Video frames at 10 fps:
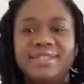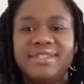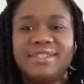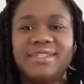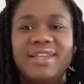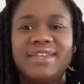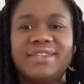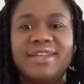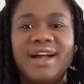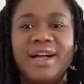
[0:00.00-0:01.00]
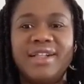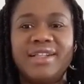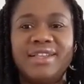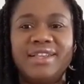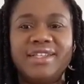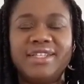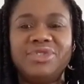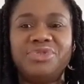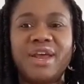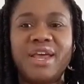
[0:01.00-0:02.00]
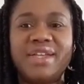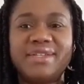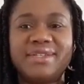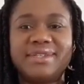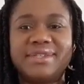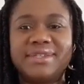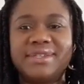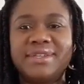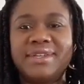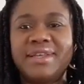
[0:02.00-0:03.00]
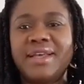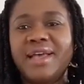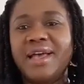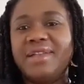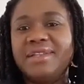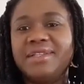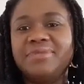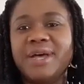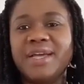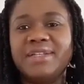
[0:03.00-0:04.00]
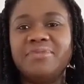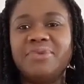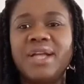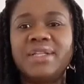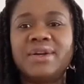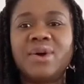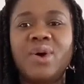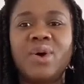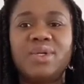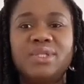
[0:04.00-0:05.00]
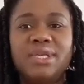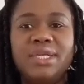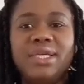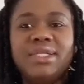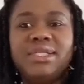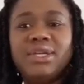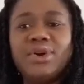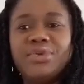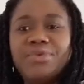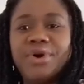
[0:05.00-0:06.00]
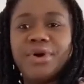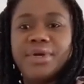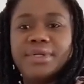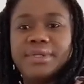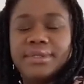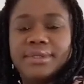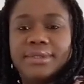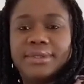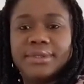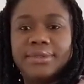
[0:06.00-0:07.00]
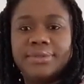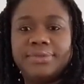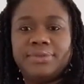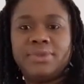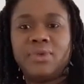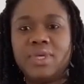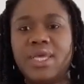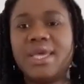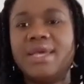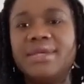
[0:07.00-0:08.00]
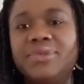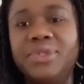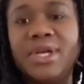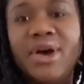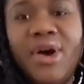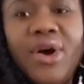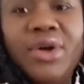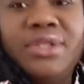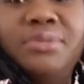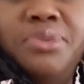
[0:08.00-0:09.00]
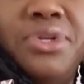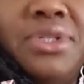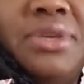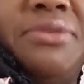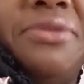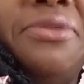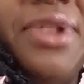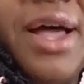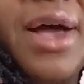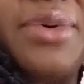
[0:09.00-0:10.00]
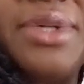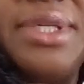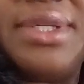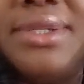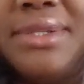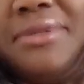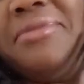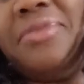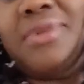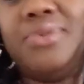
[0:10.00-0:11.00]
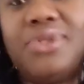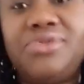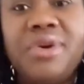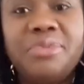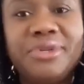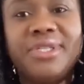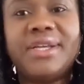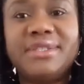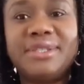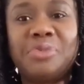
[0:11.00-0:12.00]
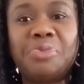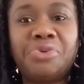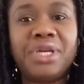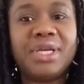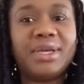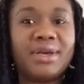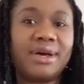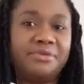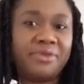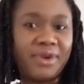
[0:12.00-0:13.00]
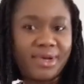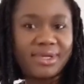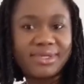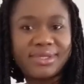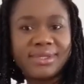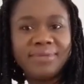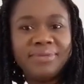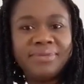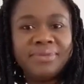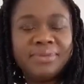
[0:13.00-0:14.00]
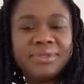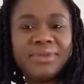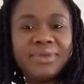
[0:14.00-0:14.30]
Guys, this next style is a dress and is by the brand called Indigo Rose. Okay, with all the beautiful flowers which represent spring, of course.